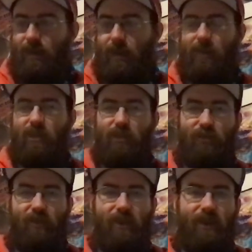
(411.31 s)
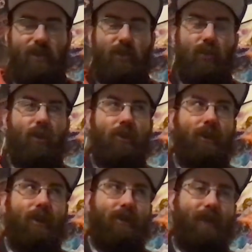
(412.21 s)
I just thought
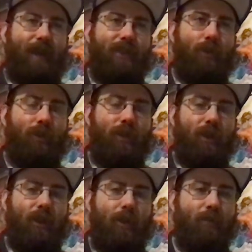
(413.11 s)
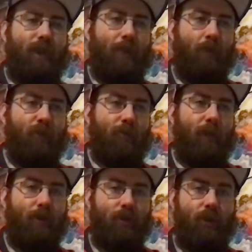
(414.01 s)
that I still think the Galarian Zapdos
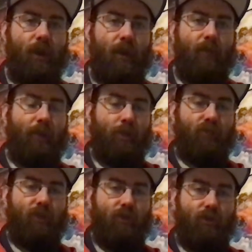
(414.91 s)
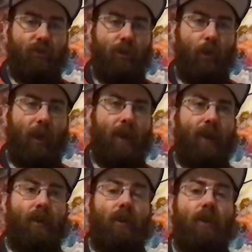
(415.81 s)
reminds me a lot of Expresso,
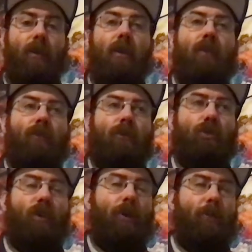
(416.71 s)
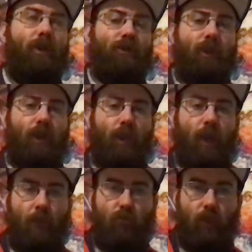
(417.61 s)
and Regidrago reminds me a lot of
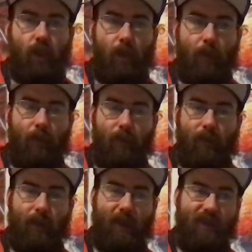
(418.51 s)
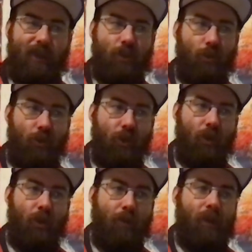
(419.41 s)
Claptrap, as that Donkey
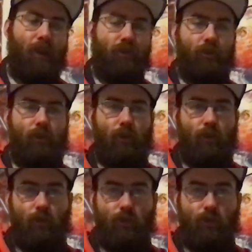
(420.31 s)
Kong meme has shown.